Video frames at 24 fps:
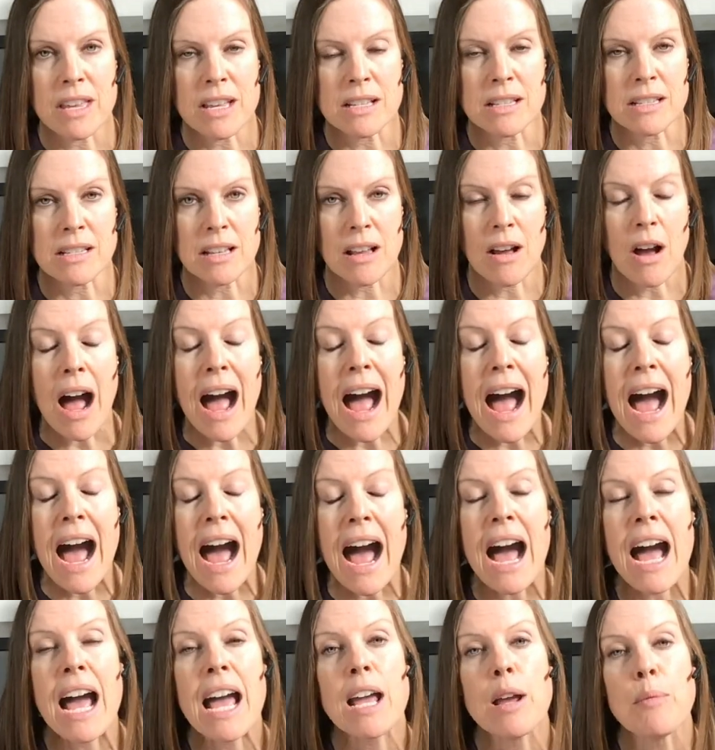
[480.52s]
this
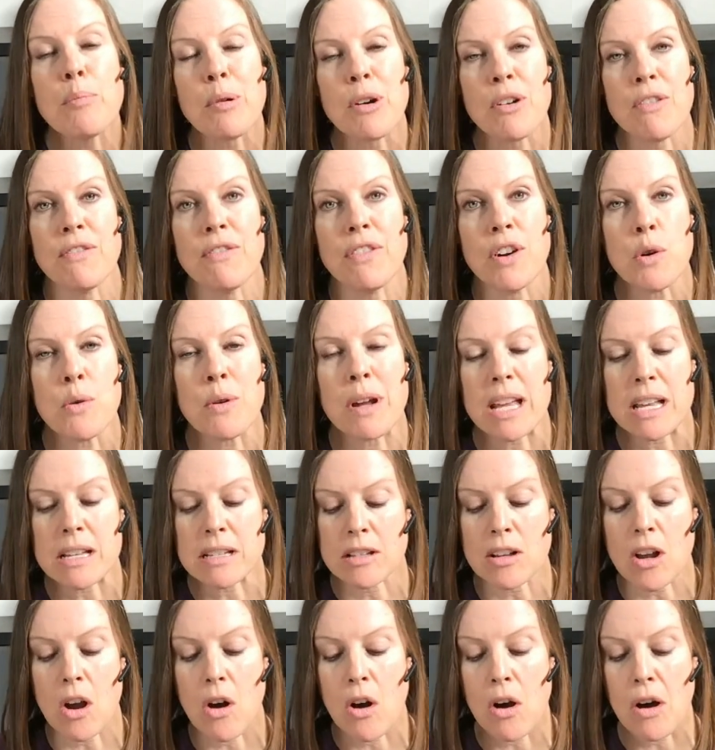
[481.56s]
hyper
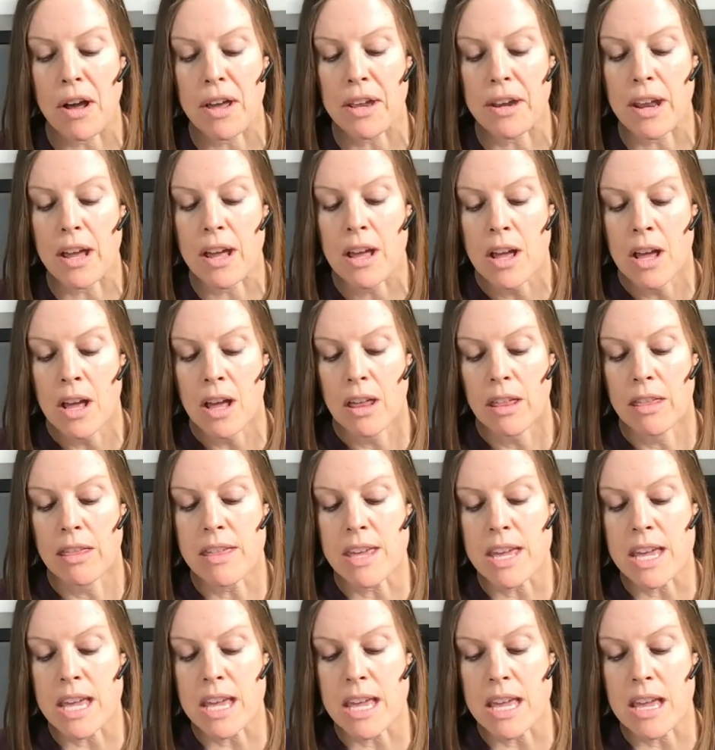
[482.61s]
focus on
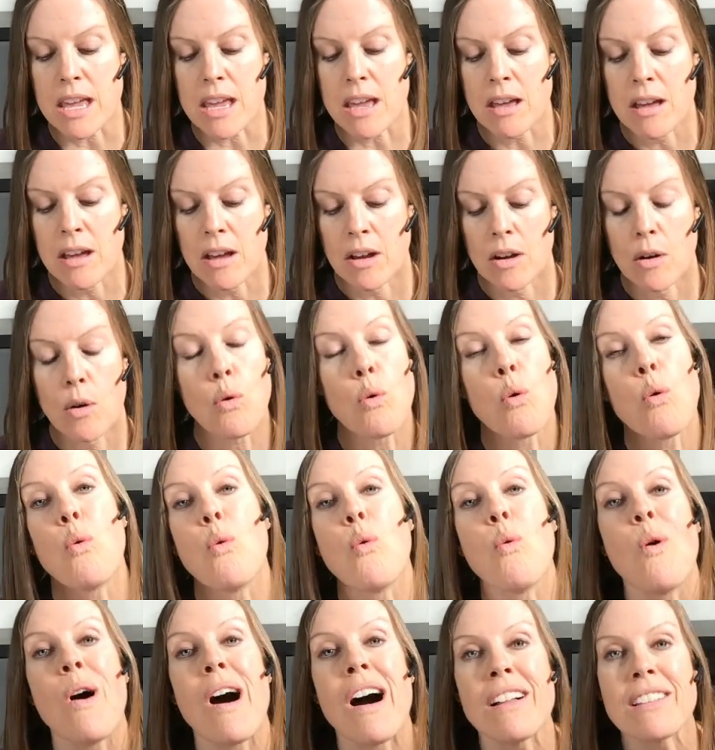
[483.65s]
the
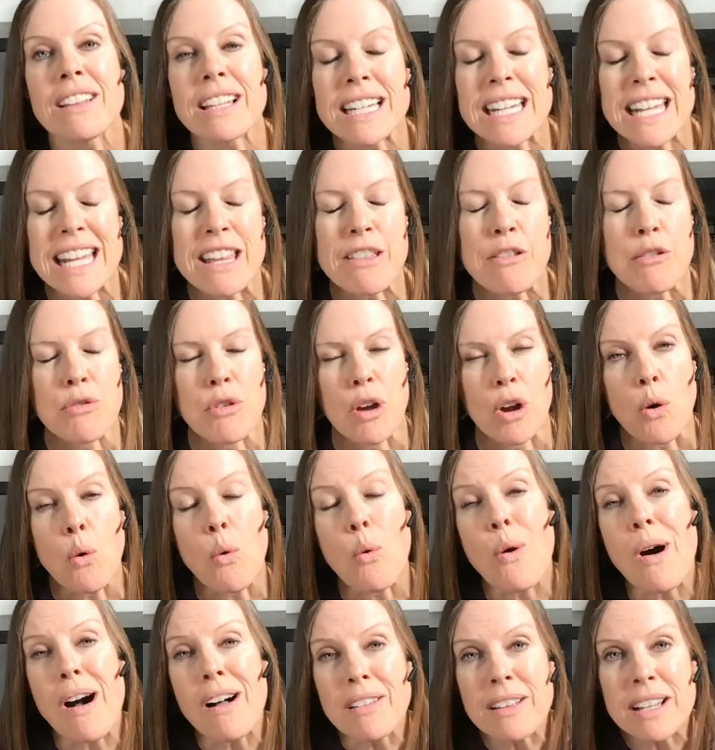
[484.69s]
quality either the
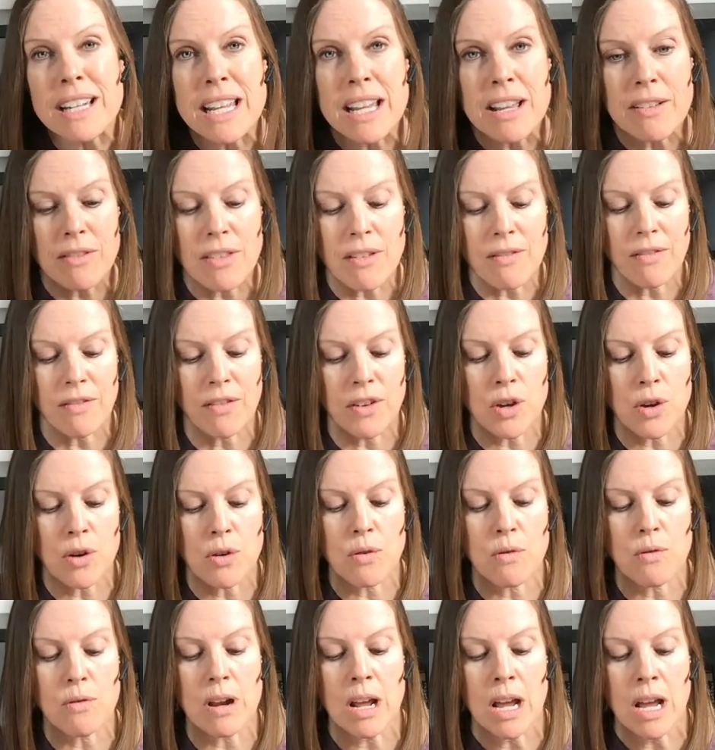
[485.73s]
quality of the
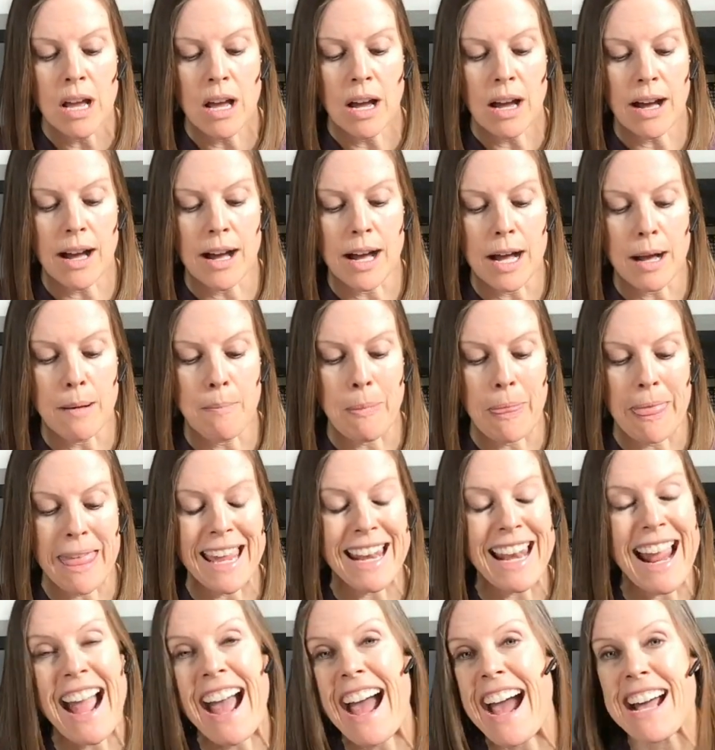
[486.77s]
food um,
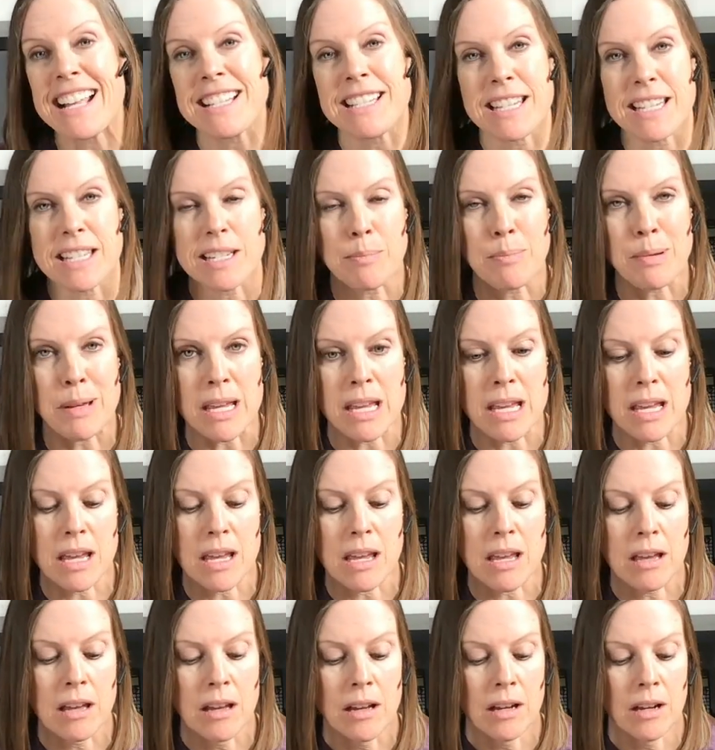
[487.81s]
it has to
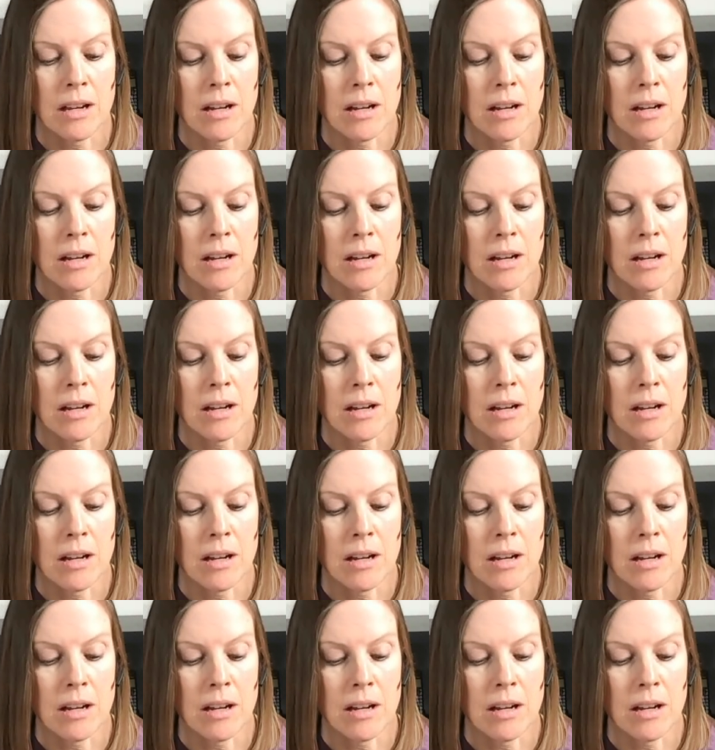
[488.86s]
be